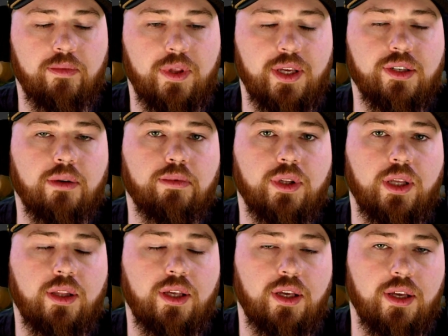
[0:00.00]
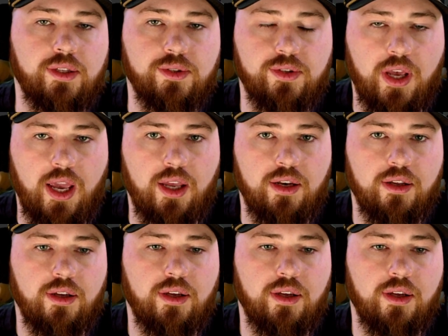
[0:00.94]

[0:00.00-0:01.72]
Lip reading: is completely insane